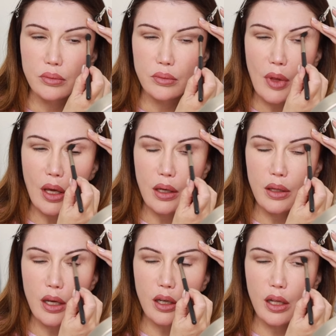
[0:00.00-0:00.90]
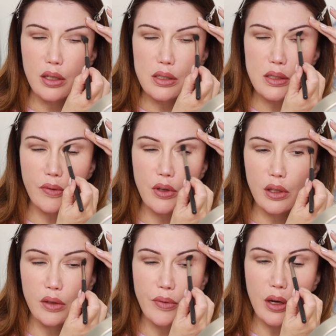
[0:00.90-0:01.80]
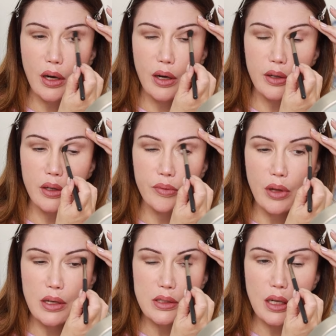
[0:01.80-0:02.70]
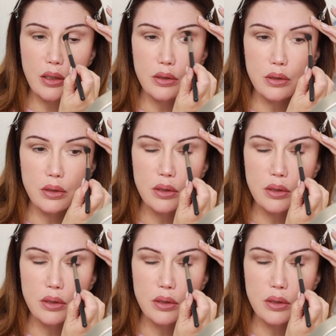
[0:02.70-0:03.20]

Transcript: Yeah, that color is definitely a little bit harder to blend out.